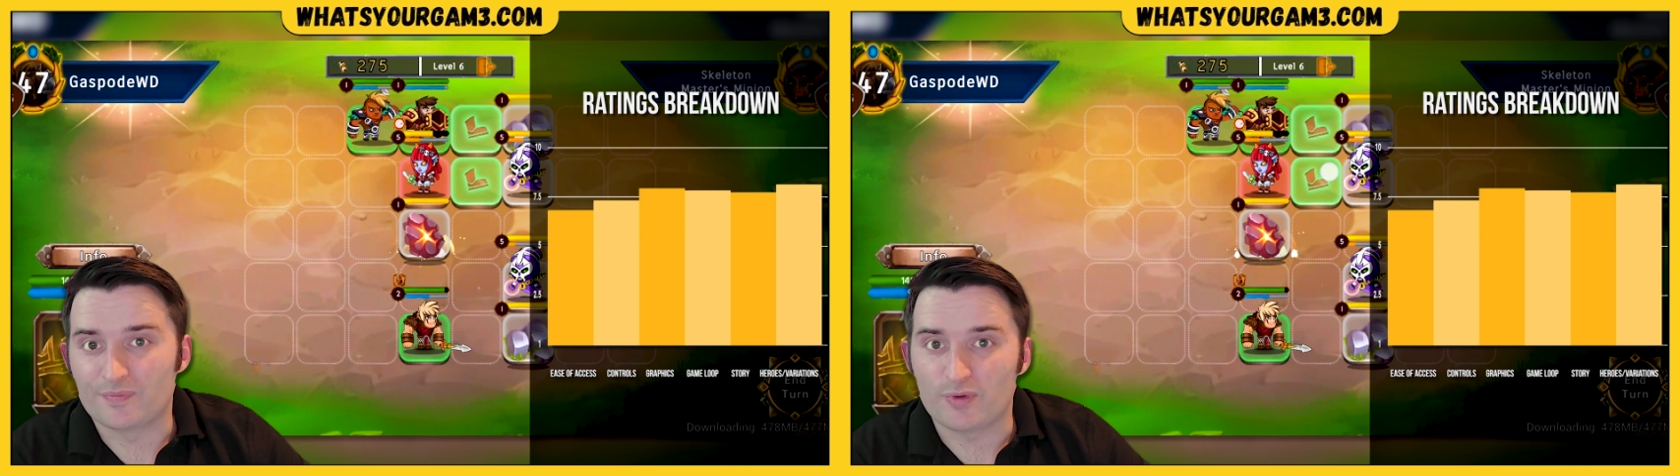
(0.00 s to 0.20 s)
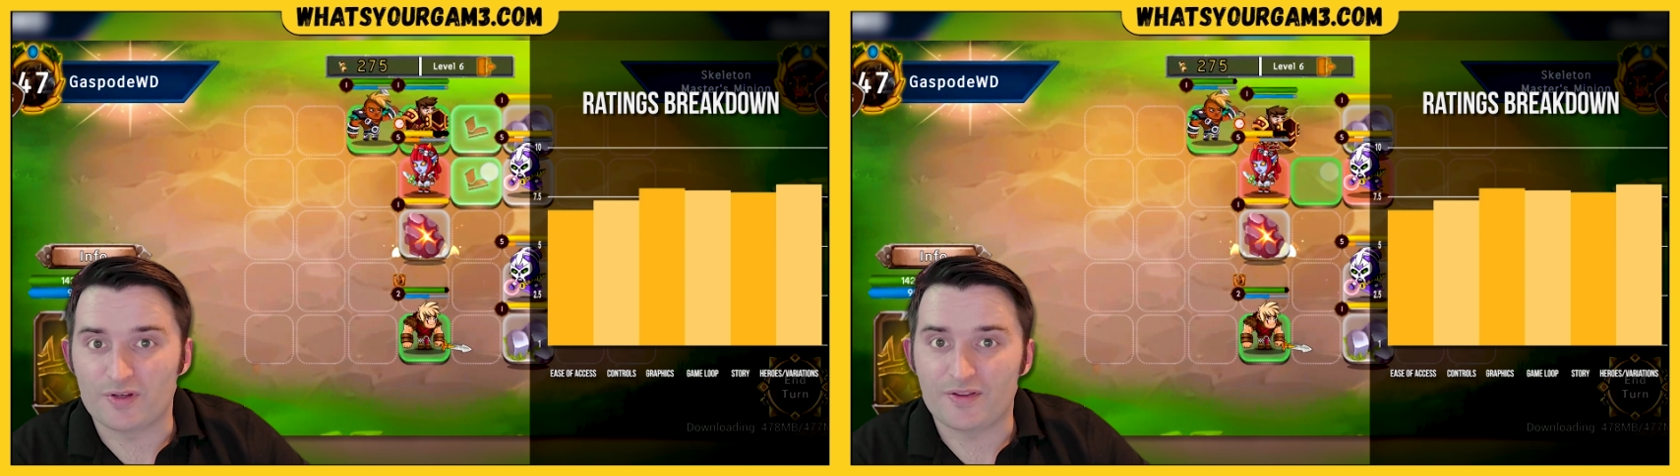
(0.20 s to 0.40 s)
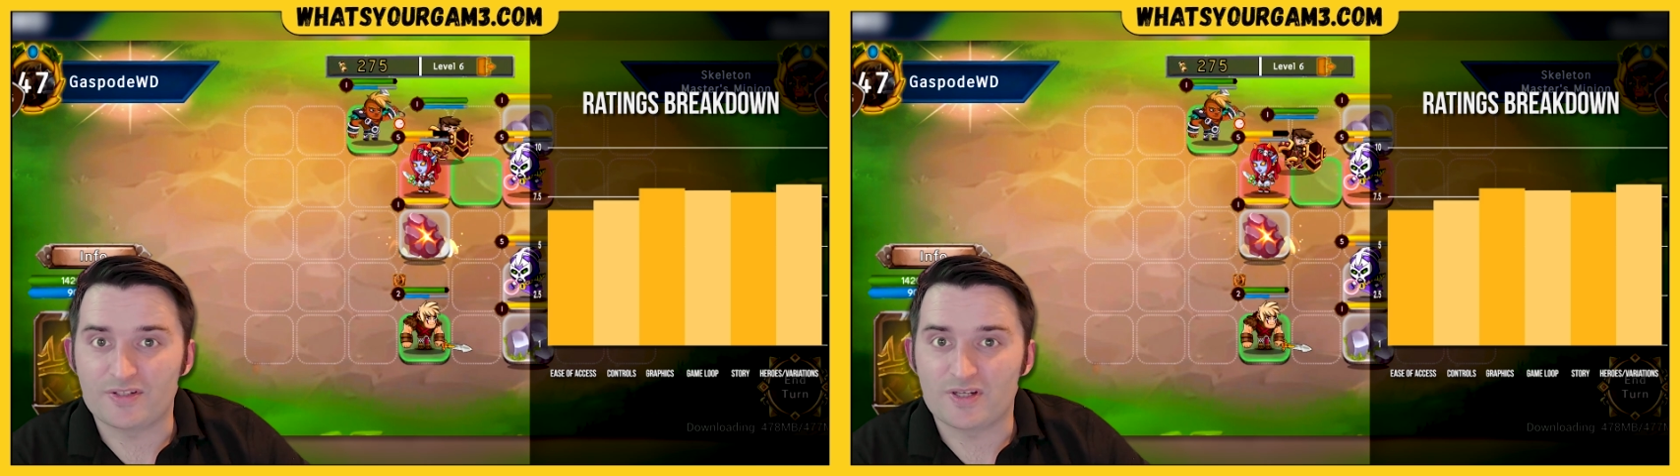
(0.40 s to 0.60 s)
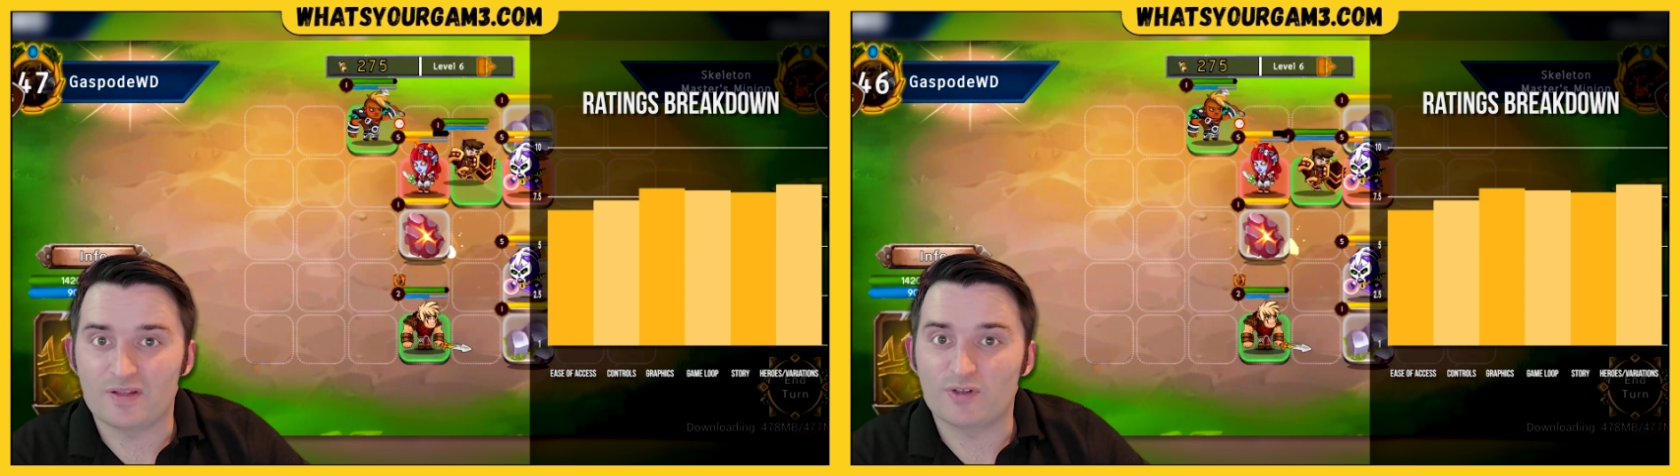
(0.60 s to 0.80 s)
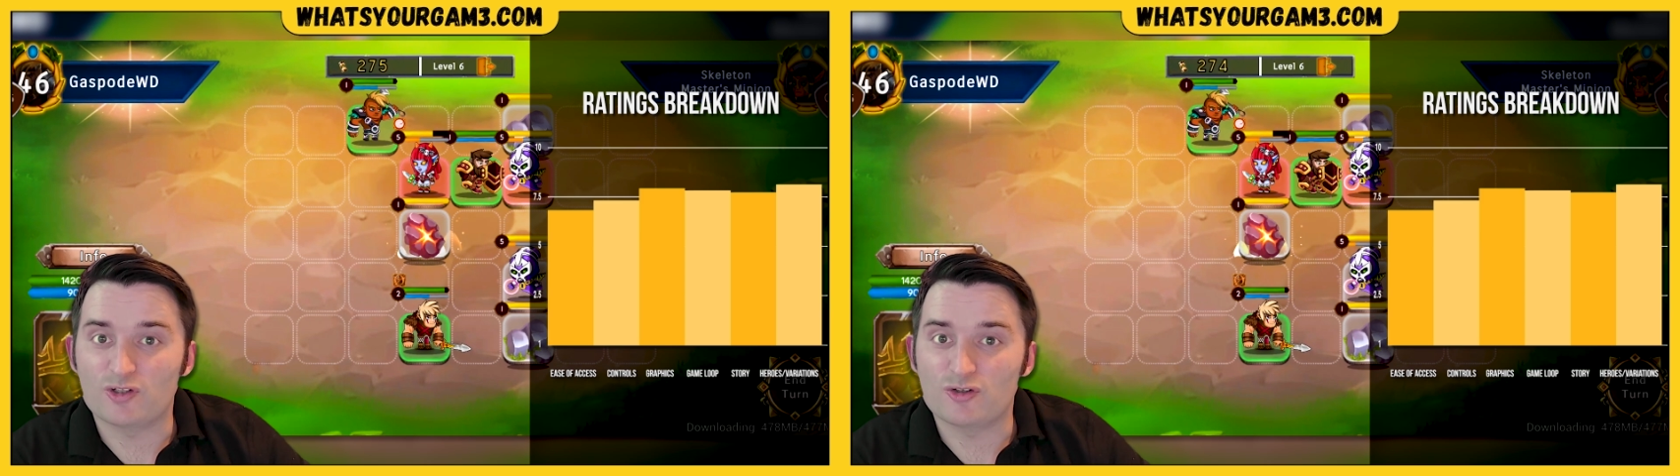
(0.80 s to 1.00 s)
with another
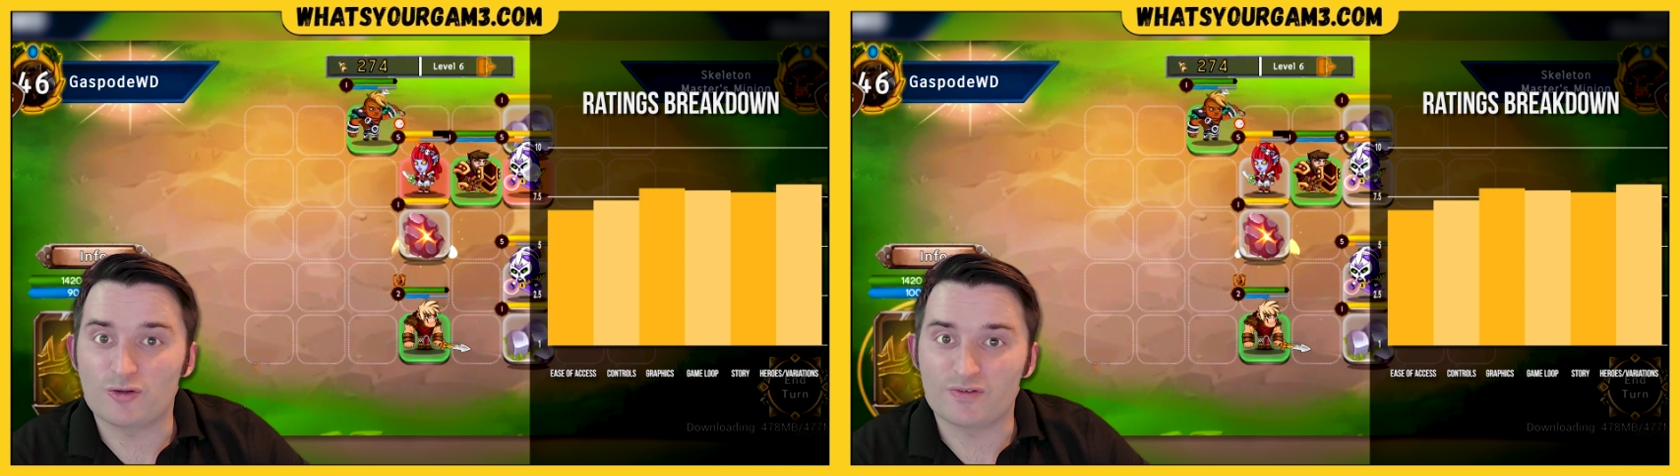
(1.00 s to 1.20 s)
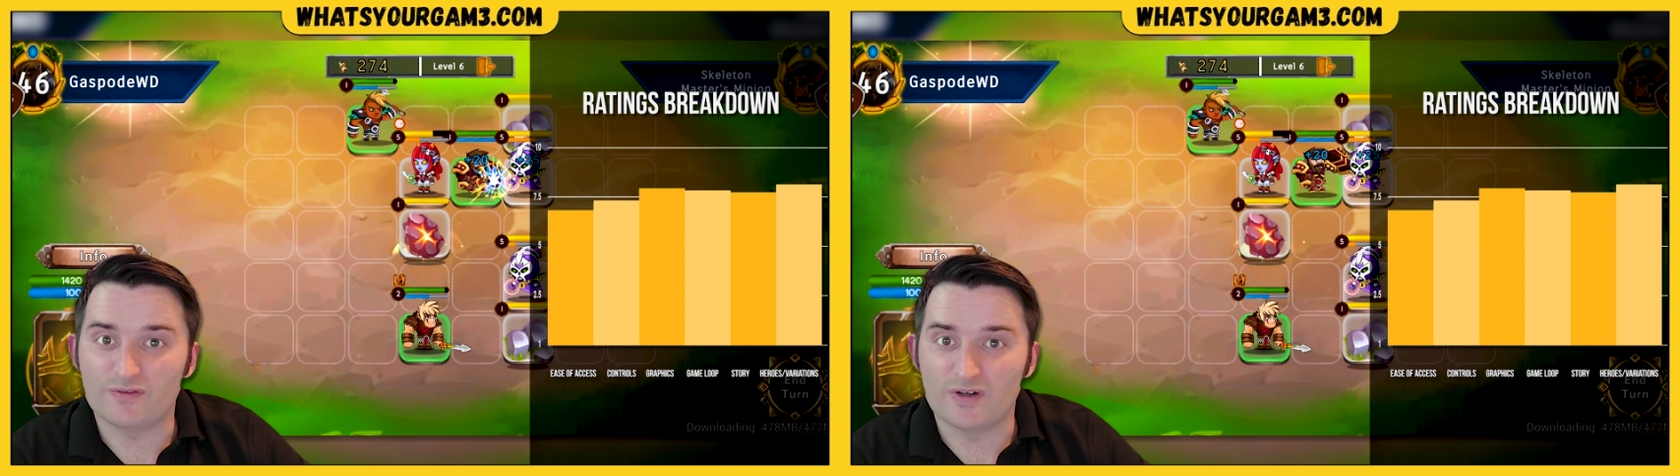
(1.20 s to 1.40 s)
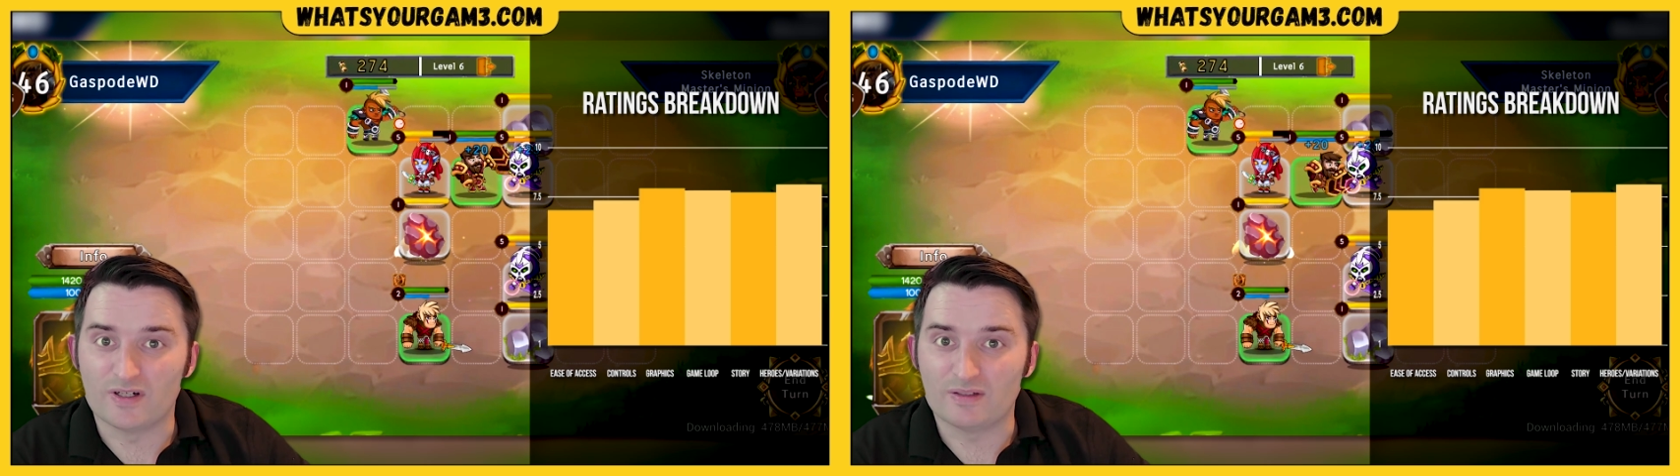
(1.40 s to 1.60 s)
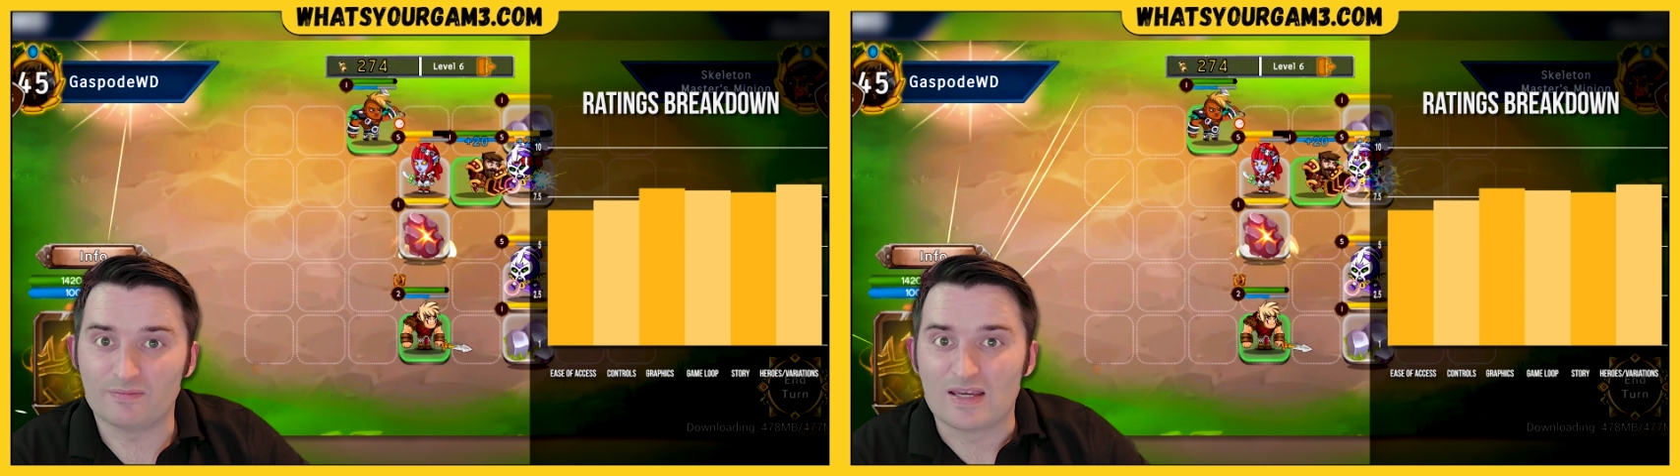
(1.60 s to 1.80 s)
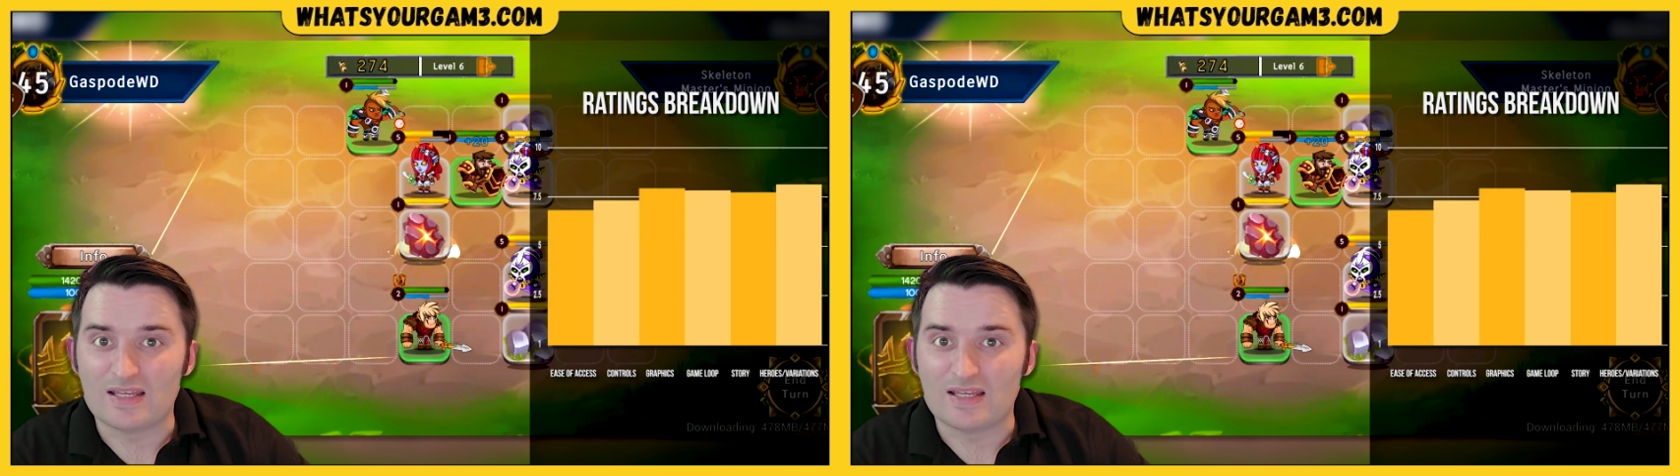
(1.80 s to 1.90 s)
saying the controls are fine,